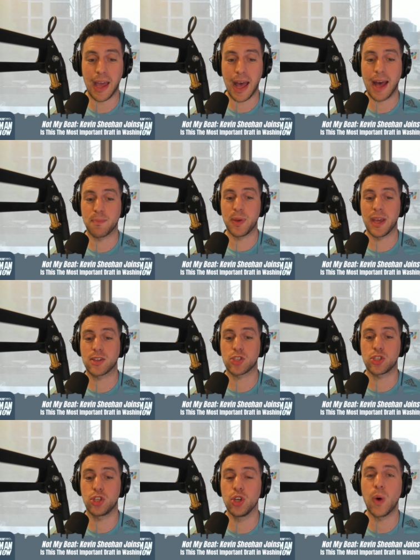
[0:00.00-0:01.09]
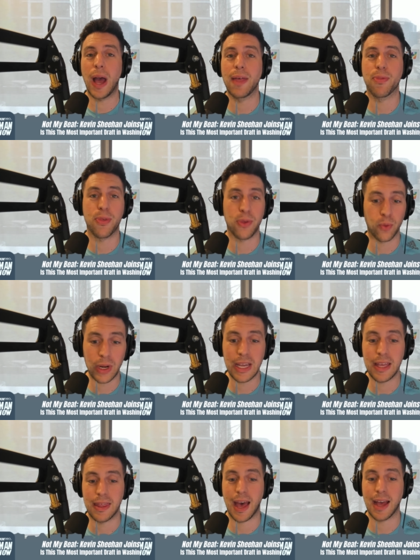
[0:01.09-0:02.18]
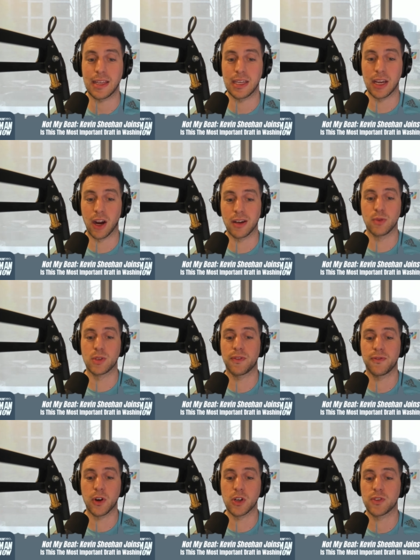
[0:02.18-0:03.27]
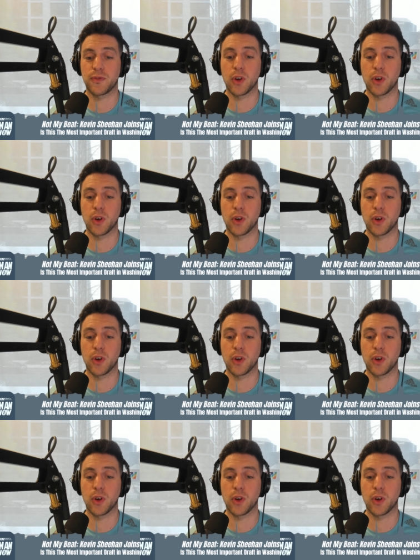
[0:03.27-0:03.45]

they had picks two and three that year, and it was the first yeah,